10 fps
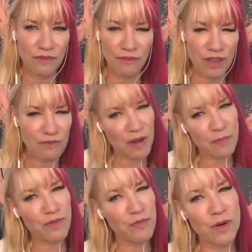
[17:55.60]
if my
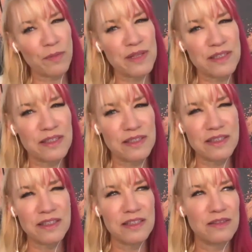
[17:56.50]
performance
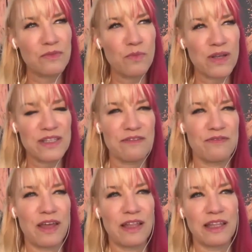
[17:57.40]
wasn't
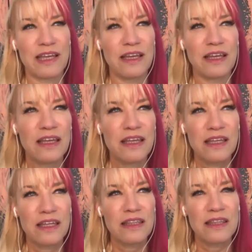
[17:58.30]
failing,
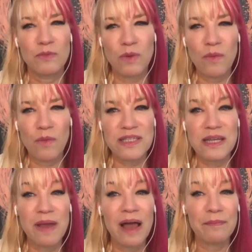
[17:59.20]
then what was it about